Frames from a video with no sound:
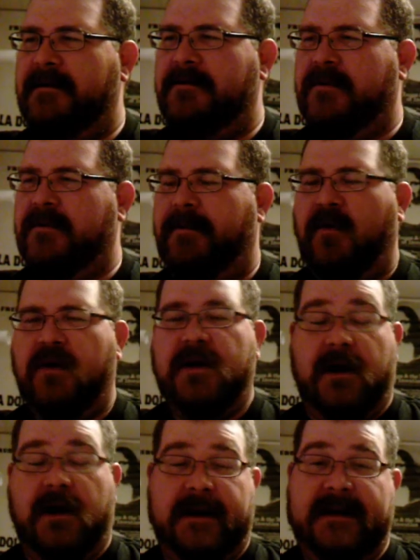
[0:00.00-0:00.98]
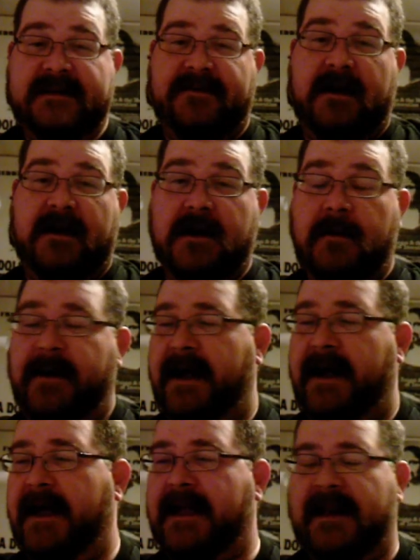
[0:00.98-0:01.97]
report on his Phungo
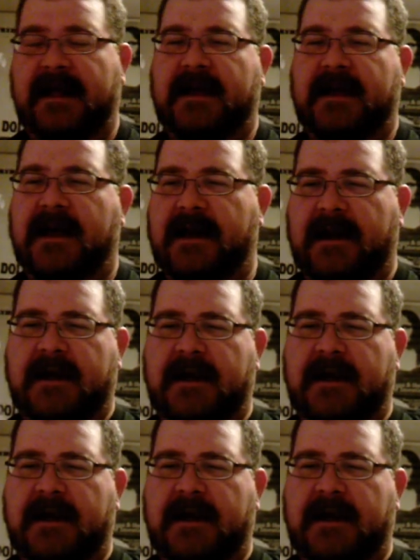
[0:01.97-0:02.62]
pack, and he got an